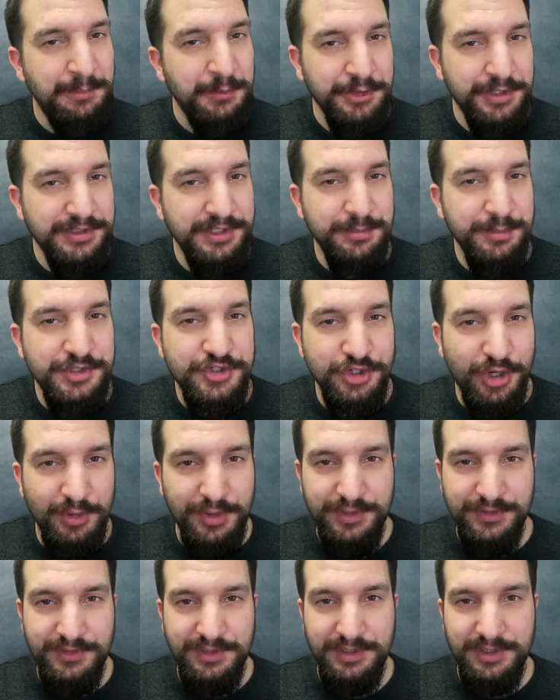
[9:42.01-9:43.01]
I'm not in the
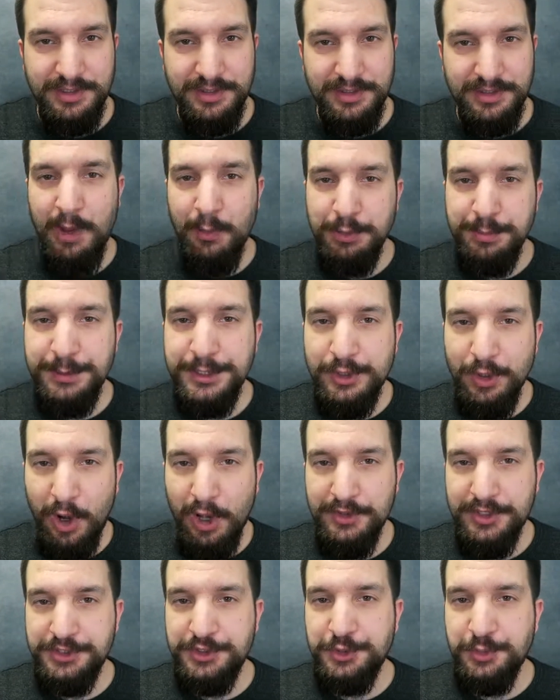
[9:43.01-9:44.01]
majority. I would be
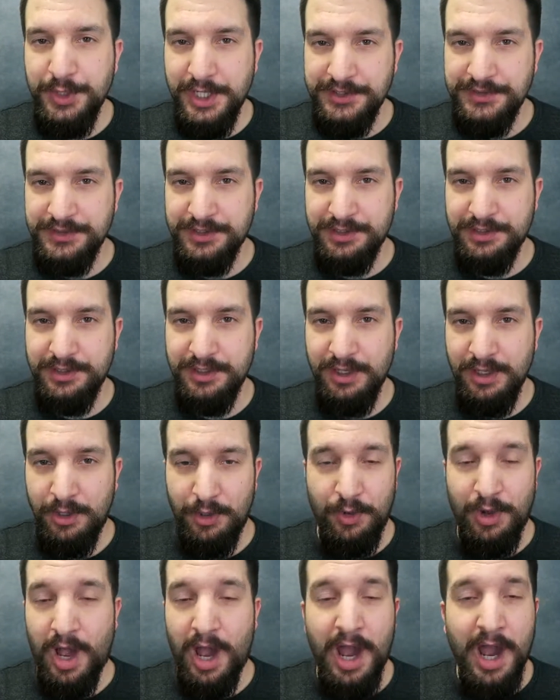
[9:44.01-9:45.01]
called a traitor,
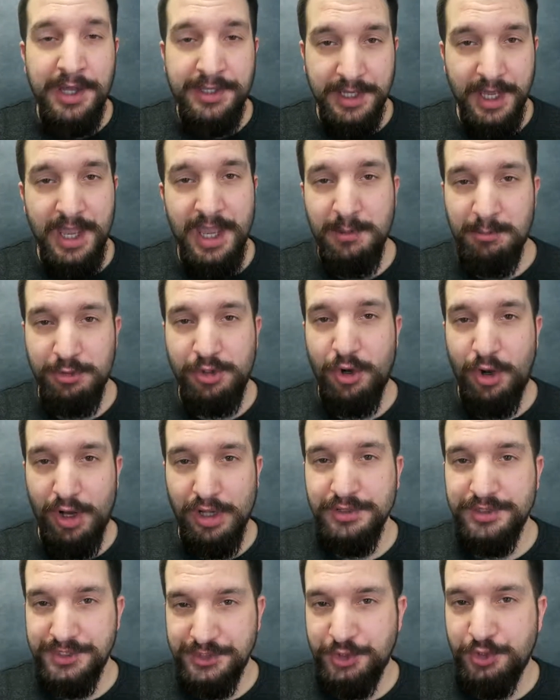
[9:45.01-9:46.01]
or I am
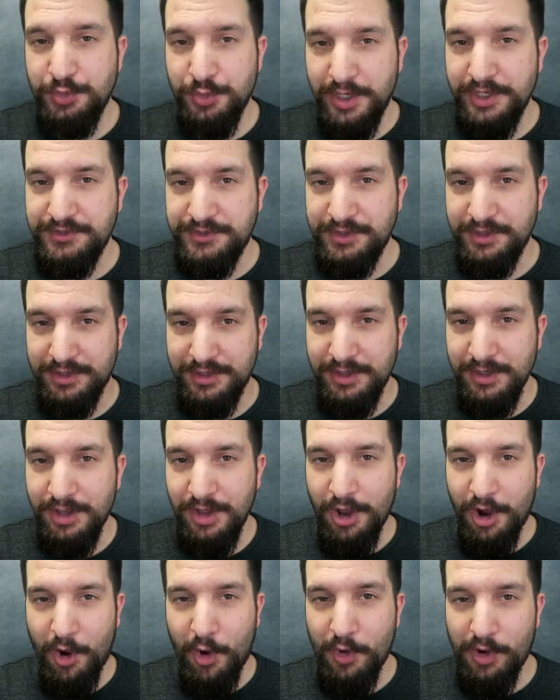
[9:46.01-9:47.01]
called a traitor,
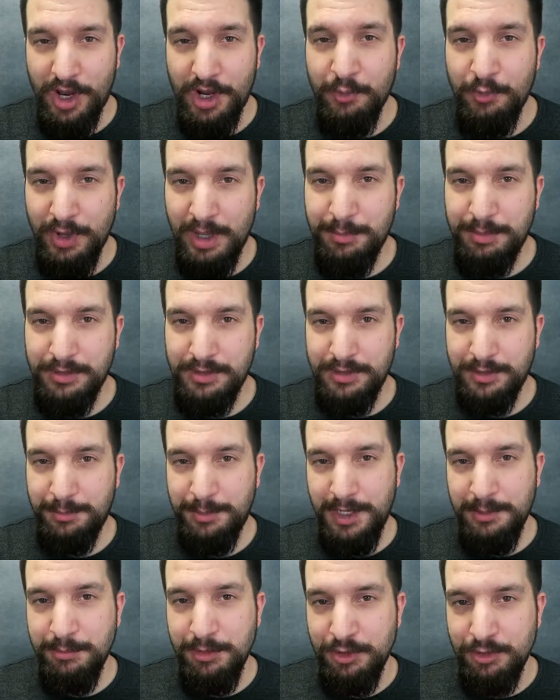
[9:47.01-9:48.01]
or a rebel
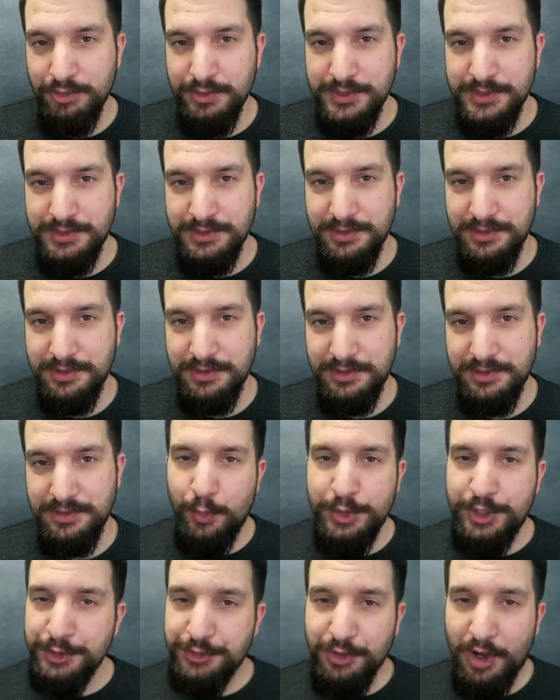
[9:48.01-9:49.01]
by most.
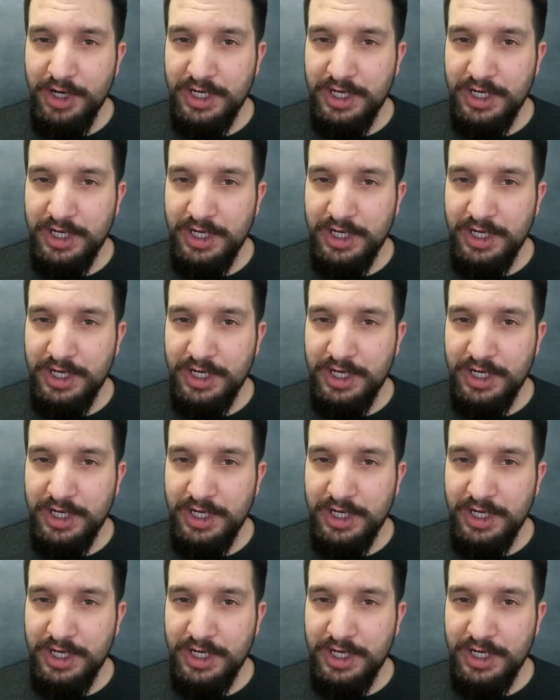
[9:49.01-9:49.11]
We could